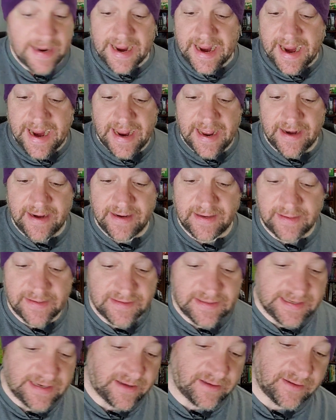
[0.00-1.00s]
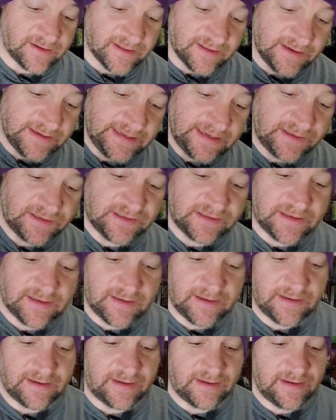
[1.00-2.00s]
And let's take a look at the disc,
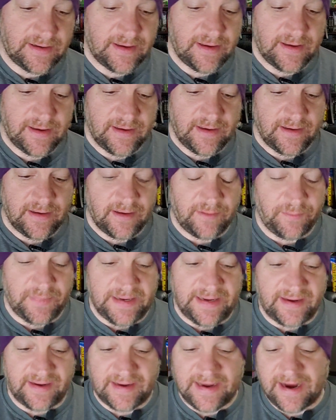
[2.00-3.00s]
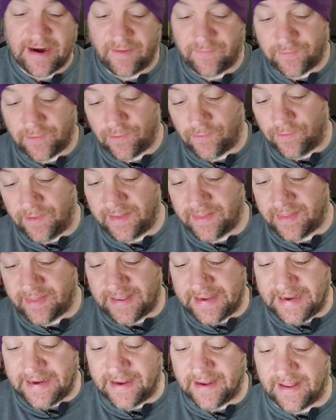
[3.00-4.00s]
being careful with
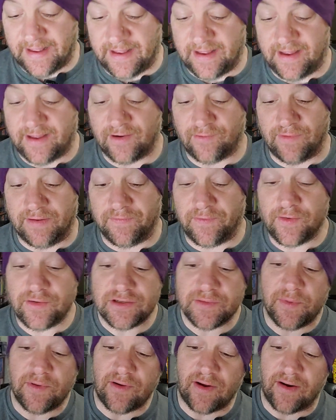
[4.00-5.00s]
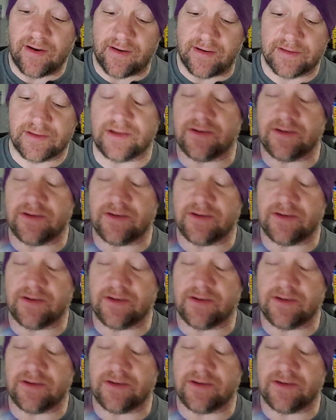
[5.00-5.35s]
the reversible art.